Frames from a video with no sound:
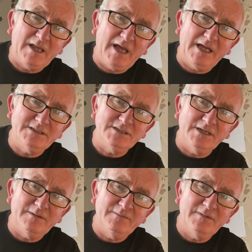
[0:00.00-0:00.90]
and
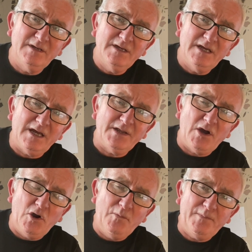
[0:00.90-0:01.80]
um, and I
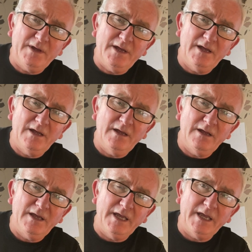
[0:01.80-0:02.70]
hope uh,
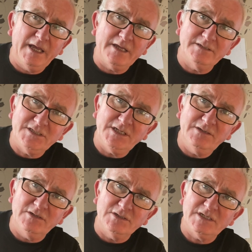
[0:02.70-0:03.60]
it, it,
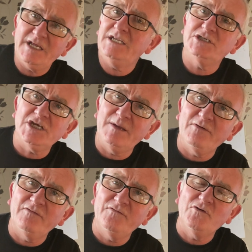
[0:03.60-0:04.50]
continues in any shape
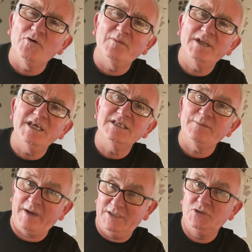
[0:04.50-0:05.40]
or form. And it is
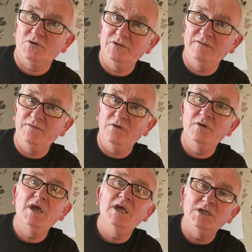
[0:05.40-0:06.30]
about enjoying the
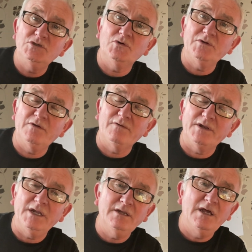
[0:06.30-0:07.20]
view, enjoying your
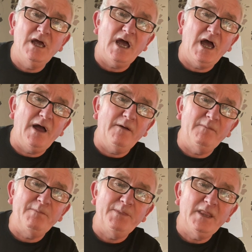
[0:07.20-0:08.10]
running,
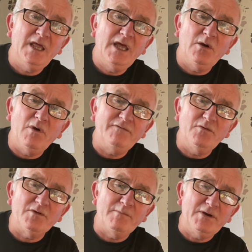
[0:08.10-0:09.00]
um, whether you
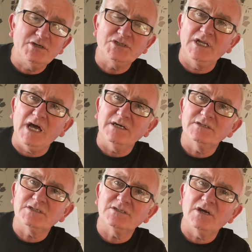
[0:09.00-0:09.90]
want to burst your
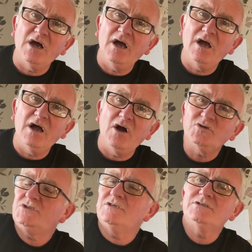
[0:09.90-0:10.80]
lungs uh, or
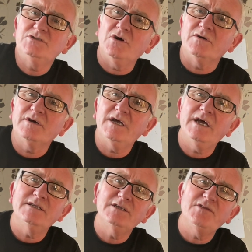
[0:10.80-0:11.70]
just jog.
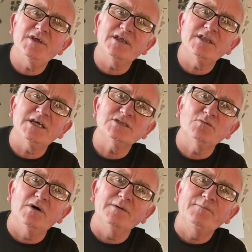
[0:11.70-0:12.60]
And I think that's
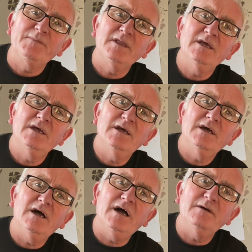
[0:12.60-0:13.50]
what.
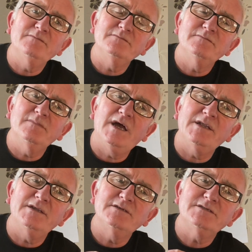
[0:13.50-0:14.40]
Um,
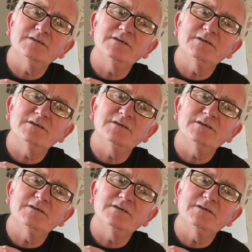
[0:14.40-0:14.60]
and